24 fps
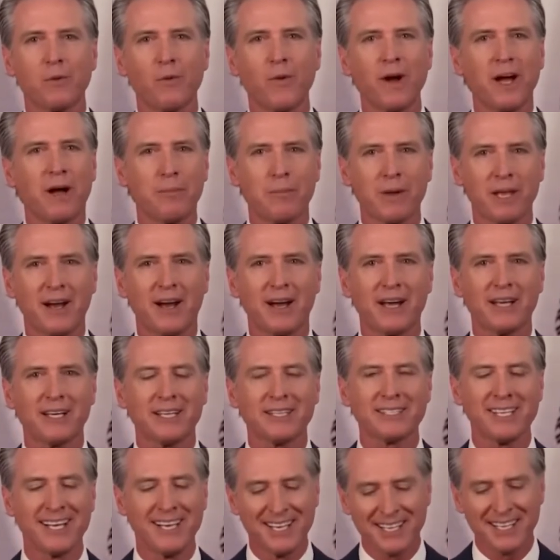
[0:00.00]
well beyond
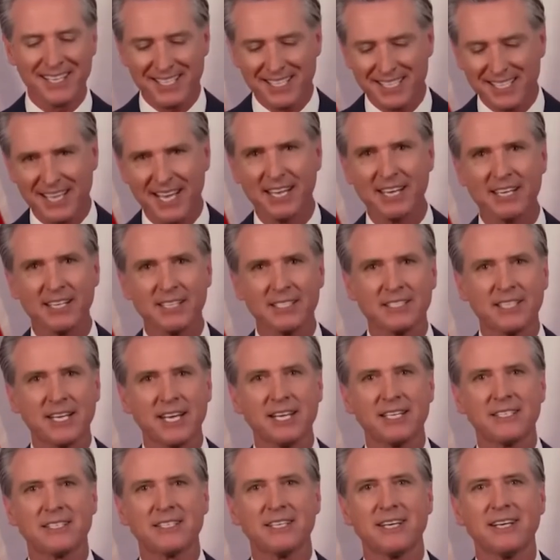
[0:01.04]
his stated
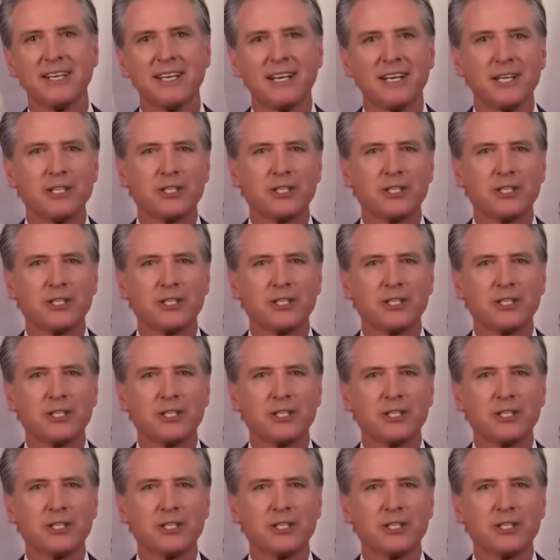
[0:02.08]
intent to